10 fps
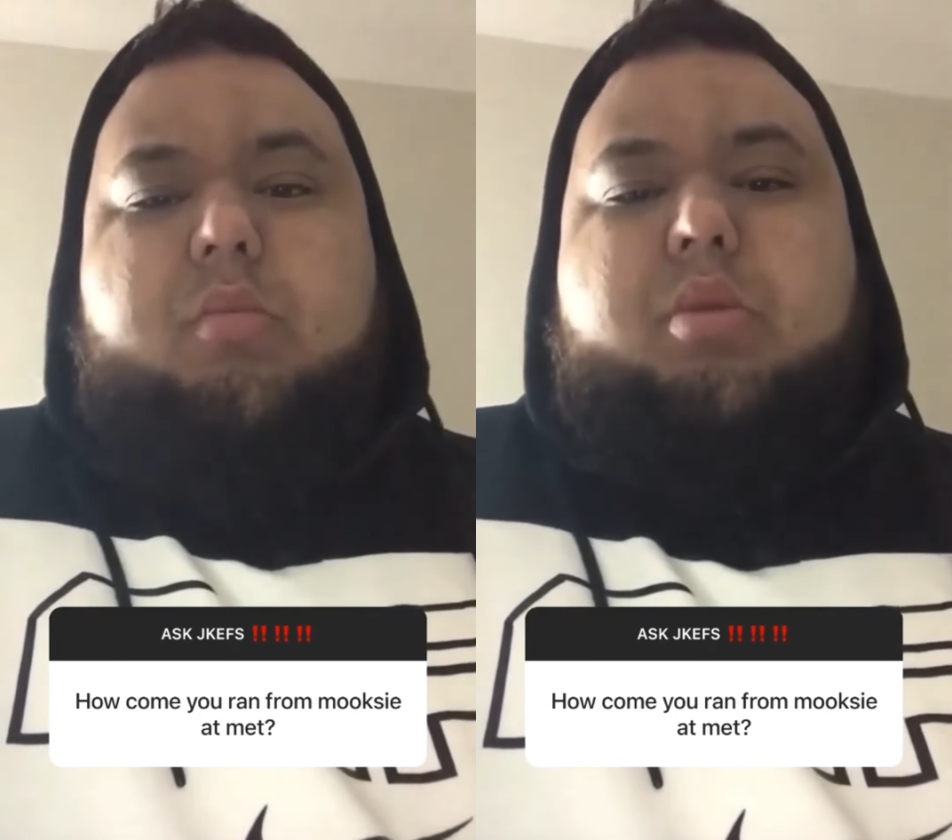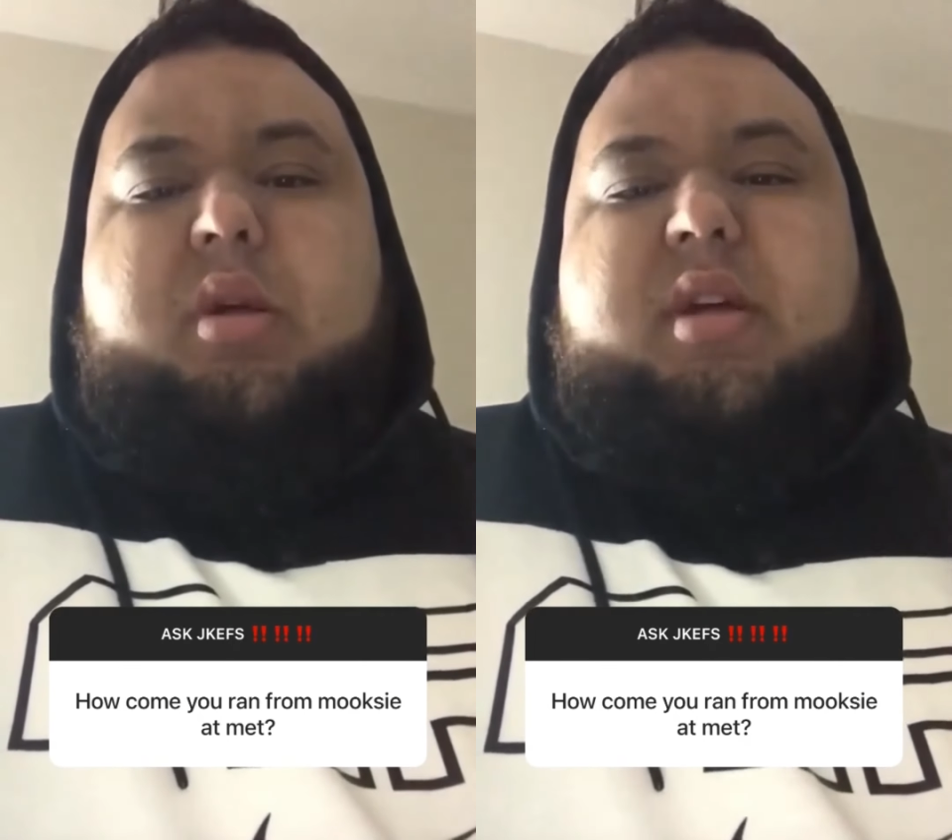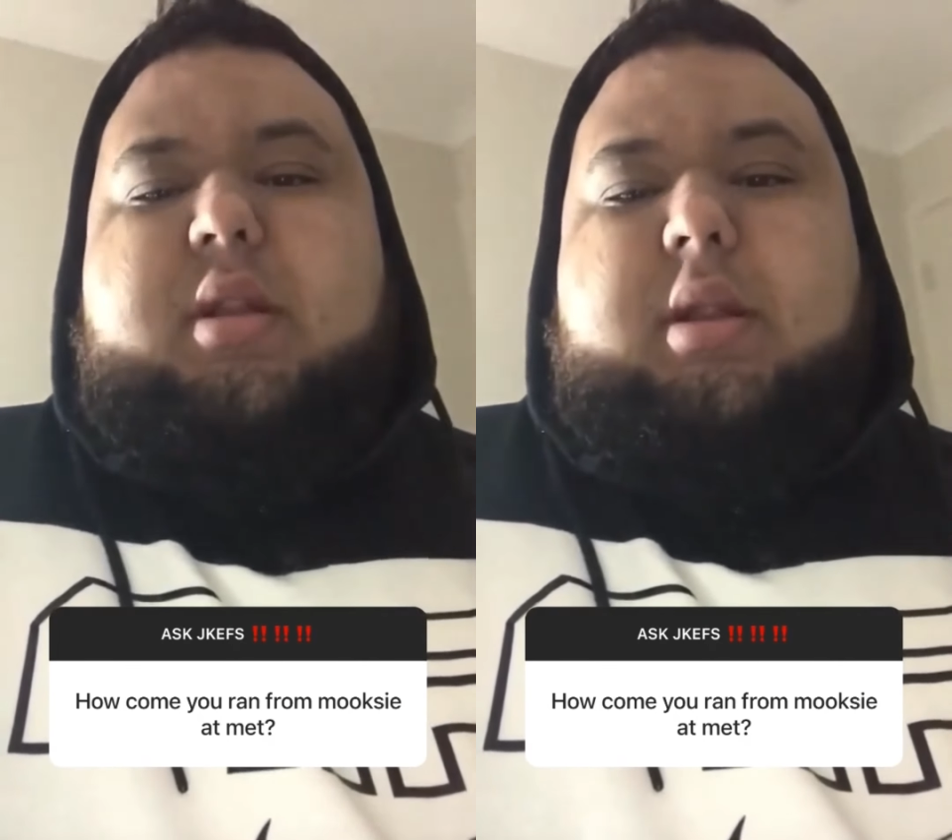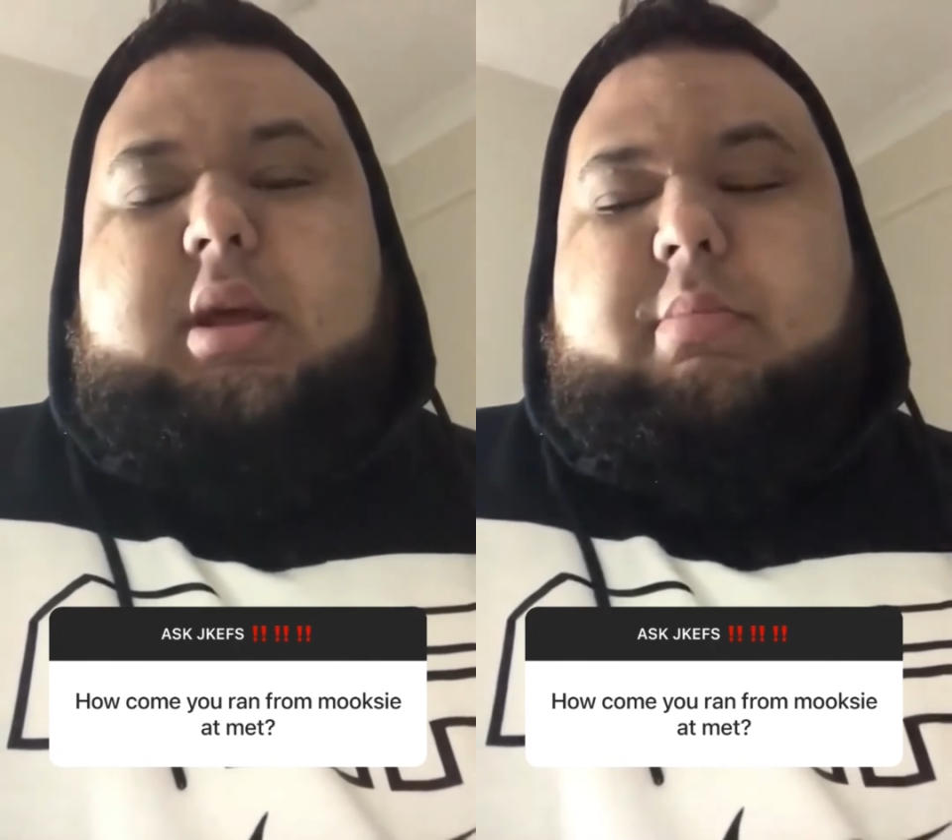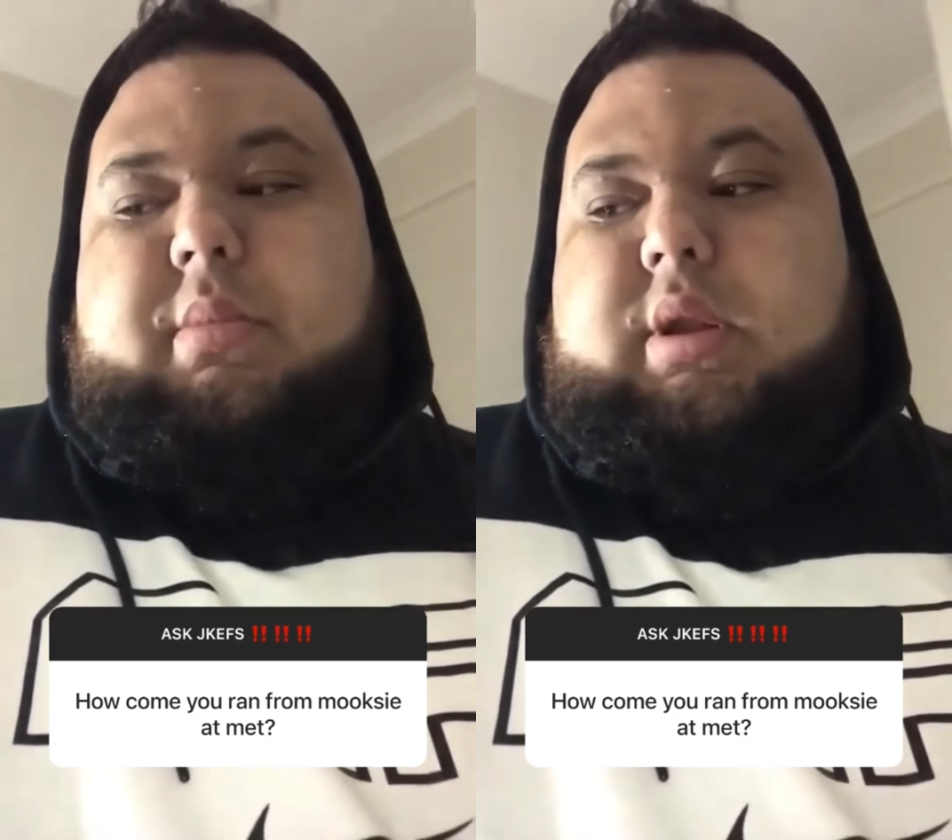by that
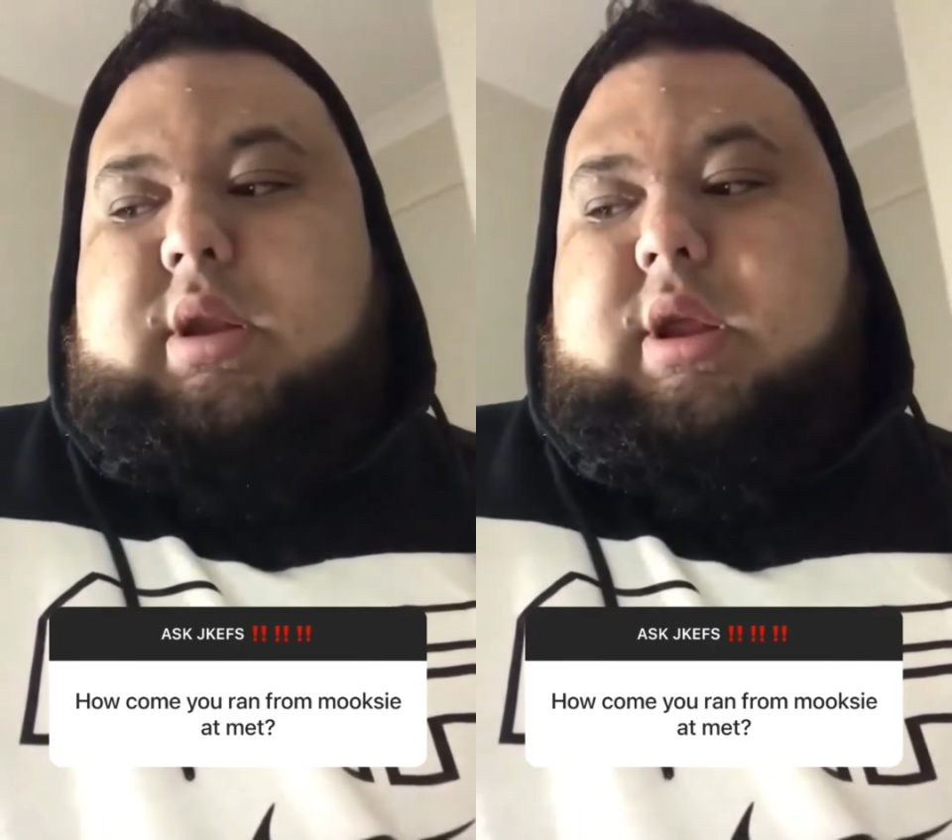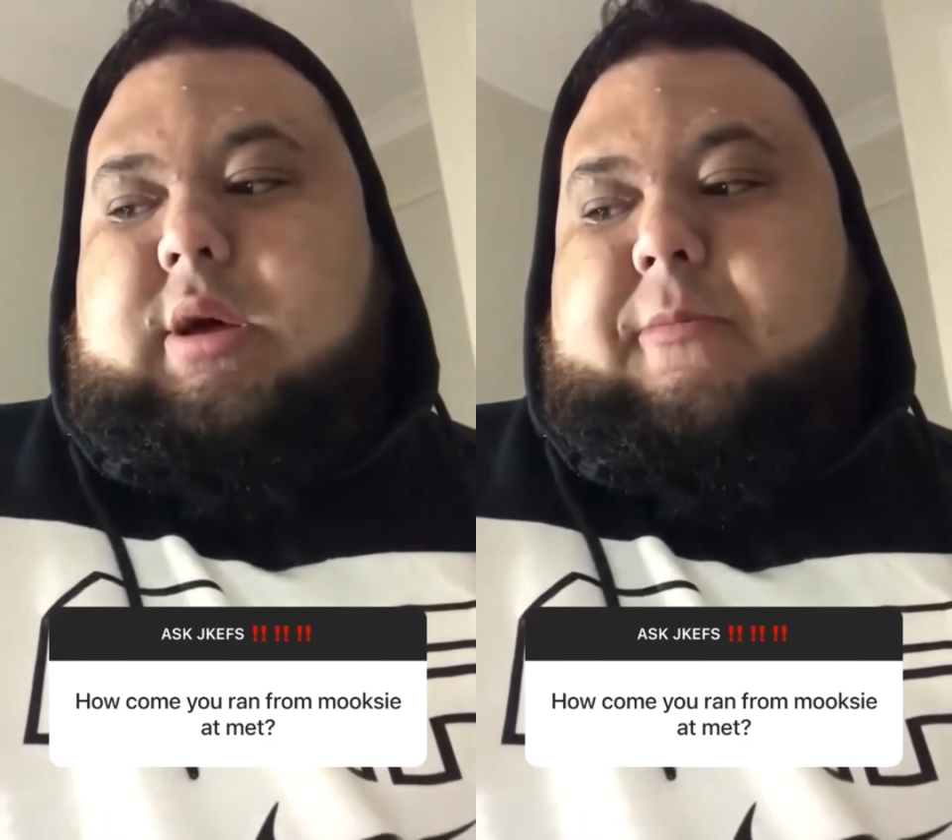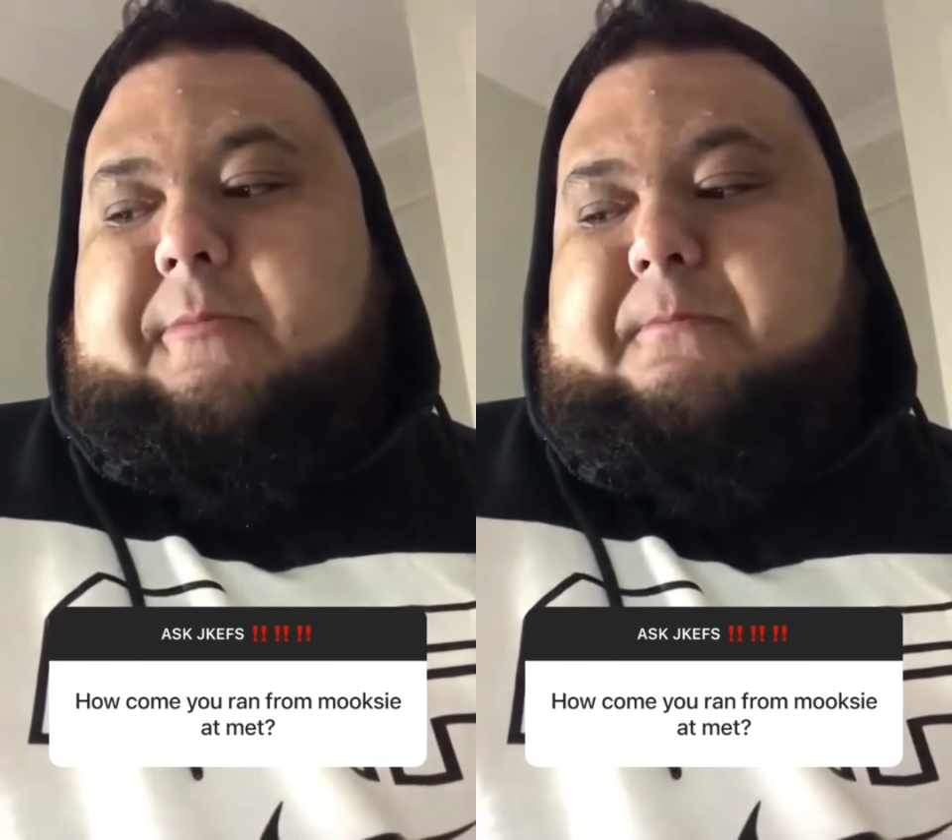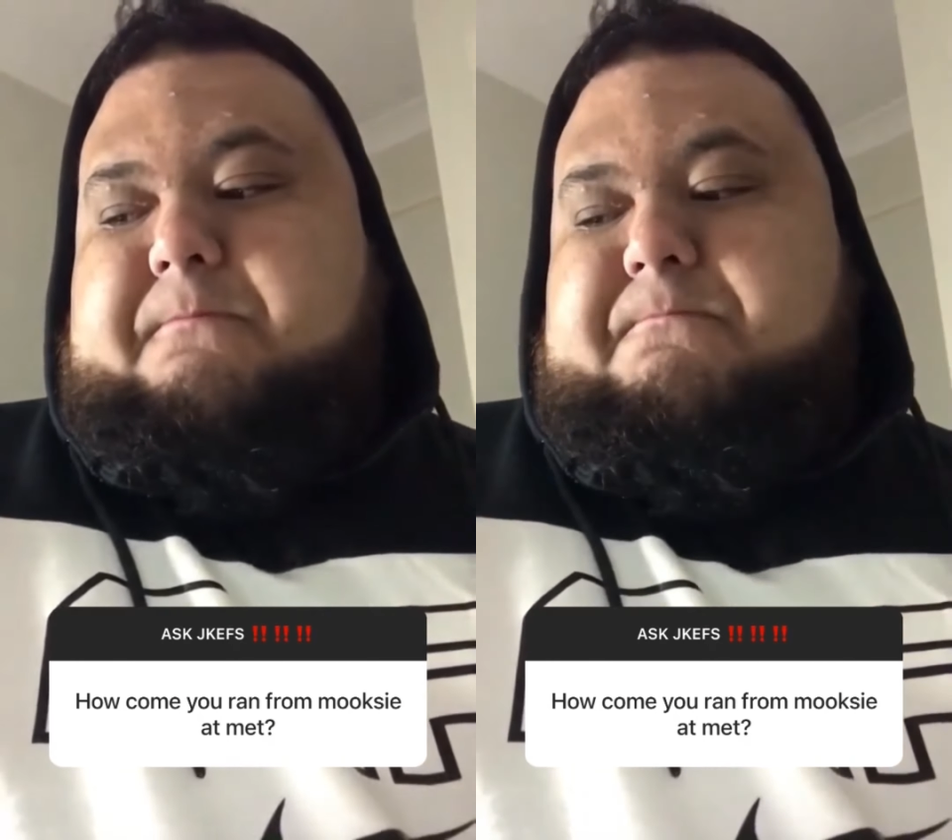name, and um,